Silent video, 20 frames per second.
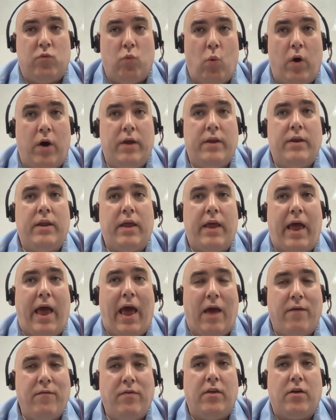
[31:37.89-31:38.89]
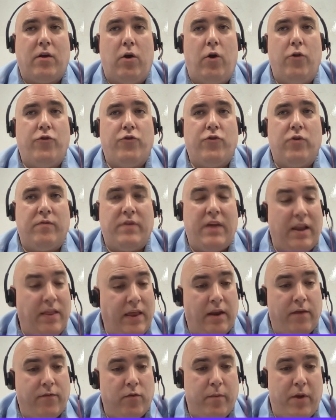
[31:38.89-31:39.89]
One, having the culture of getting
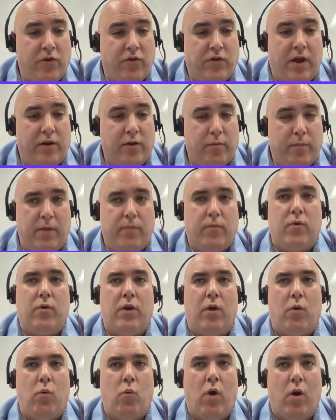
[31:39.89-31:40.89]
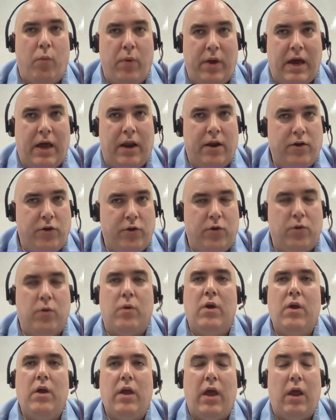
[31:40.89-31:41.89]
that information out to people, you know, what we got to do
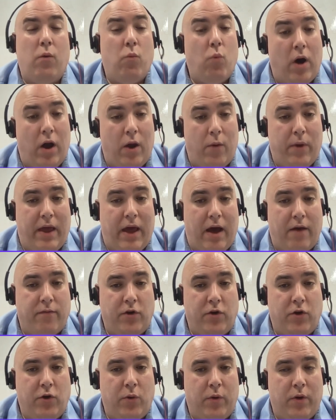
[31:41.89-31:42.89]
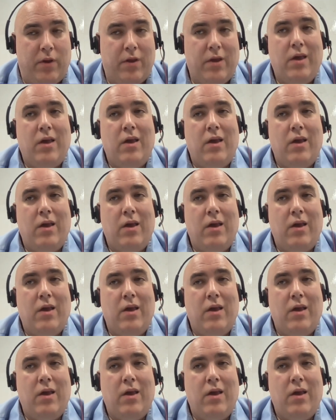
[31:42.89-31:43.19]
and why we have to do it.